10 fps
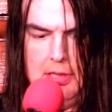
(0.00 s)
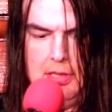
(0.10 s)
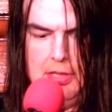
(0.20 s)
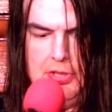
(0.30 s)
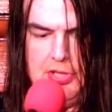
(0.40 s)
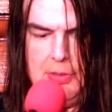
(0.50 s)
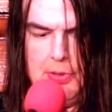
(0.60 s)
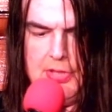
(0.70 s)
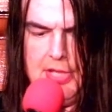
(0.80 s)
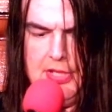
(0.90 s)
She
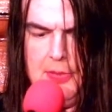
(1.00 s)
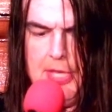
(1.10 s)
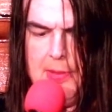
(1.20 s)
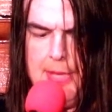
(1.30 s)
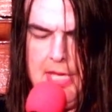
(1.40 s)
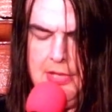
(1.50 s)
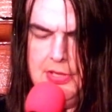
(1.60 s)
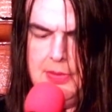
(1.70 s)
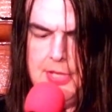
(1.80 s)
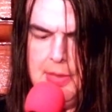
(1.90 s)
rotated the blank page.
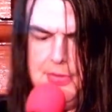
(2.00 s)
Sometime this